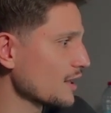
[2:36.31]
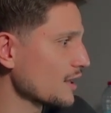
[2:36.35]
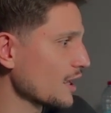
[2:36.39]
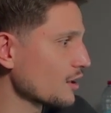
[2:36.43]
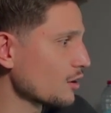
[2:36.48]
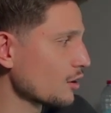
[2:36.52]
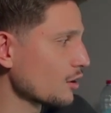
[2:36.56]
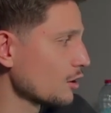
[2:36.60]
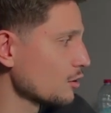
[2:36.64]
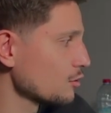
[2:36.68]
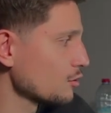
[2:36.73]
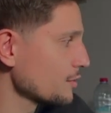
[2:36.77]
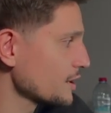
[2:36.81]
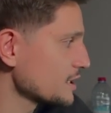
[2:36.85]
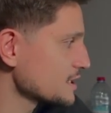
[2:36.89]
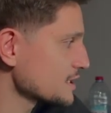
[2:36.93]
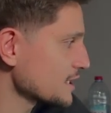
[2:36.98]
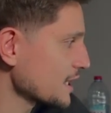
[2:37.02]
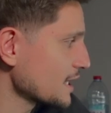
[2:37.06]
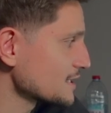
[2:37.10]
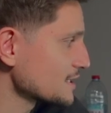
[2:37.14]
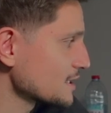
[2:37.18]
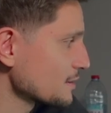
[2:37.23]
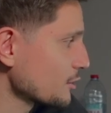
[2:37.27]
Like always,
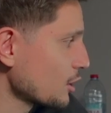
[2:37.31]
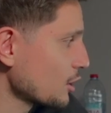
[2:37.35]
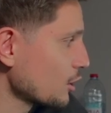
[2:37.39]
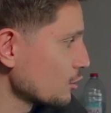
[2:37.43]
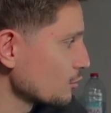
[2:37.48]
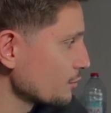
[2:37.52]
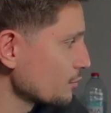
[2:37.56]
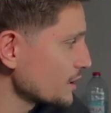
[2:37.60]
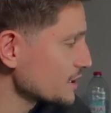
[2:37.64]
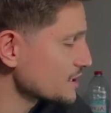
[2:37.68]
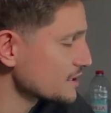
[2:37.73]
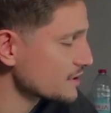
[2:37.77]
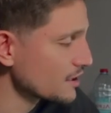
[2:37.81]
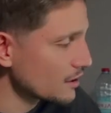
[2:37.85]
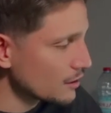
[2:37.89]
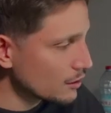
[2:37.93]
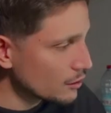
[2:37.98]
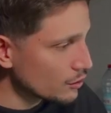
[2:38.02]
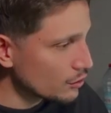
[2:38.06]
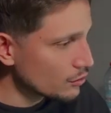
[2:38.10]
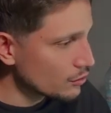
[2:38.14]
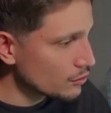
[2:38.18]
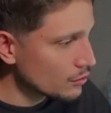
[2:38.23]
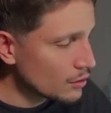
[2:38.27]
guys, I'm always
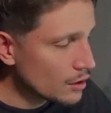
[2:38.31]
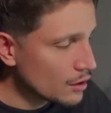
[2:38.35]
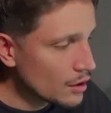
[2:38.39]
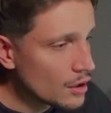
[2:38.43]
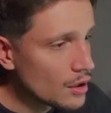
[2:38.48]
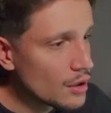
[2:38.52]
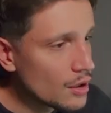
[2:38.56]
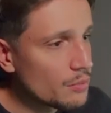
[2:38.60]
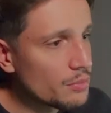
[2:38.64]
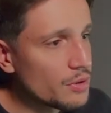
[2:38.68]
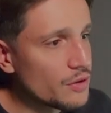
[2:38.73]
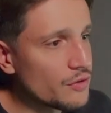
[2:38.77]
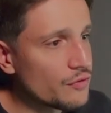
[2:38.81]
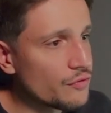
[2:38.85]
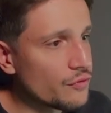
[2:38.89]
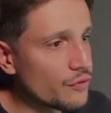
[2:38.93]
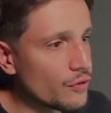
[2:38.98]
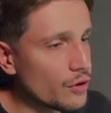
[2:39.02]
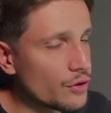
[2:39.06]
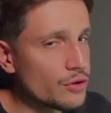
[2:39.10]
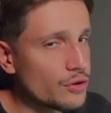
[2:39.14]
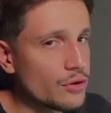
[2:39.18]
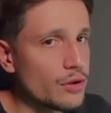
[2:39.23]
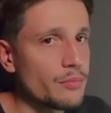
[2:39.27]
telling you,
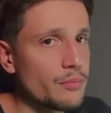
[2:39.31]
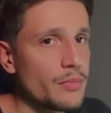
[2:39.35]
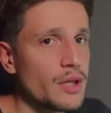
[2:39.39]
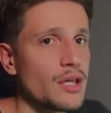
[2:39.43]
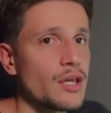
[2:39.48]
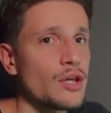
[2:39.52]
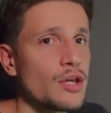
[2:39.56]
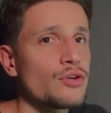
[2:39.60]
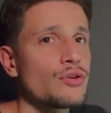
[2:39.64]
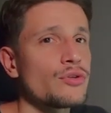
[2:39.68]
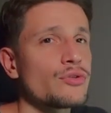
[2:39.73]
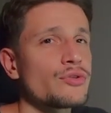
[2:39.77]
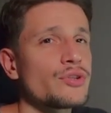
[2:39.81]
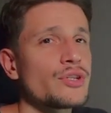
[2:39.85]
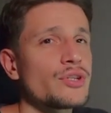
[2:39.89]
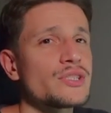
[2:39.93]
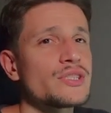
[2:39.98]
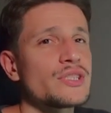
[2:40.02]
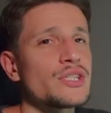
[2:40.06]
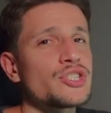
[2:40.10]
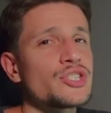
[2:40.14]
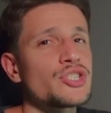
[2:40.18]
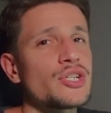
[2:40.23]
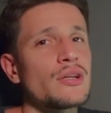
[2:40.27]
before you are making your
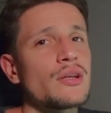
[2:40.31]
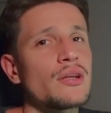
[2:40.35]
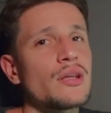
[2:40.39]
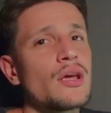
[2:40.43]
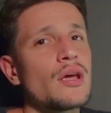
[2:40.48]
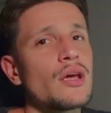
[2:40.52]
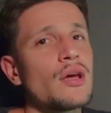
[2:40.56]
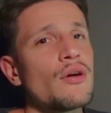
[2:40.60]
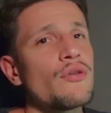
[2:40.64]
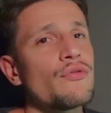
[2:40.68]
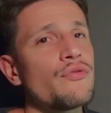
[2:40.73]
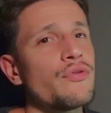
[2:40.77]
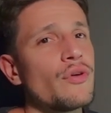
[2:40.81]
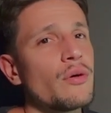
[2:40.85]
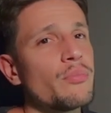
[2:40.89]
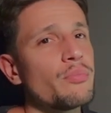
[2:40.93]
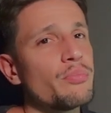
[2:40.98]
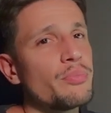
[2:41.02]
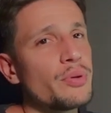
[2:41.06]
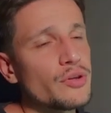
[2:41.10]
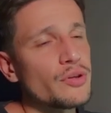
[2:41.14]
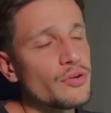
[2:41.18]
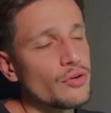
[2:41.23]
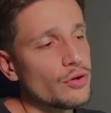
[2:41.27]
decision for
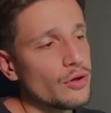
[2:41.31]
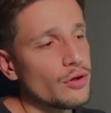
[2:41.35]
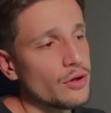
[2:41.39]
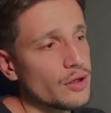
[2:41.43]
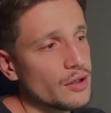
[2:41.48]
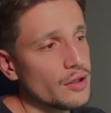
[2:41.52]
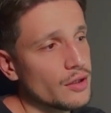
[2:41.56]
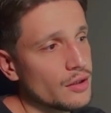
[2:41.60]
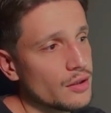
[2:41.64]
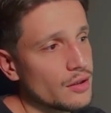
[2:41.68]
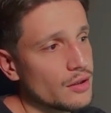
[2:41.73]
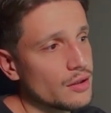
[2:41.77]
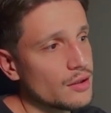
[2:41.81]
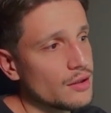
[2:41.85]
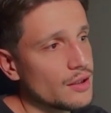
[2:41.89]
Bitcoin,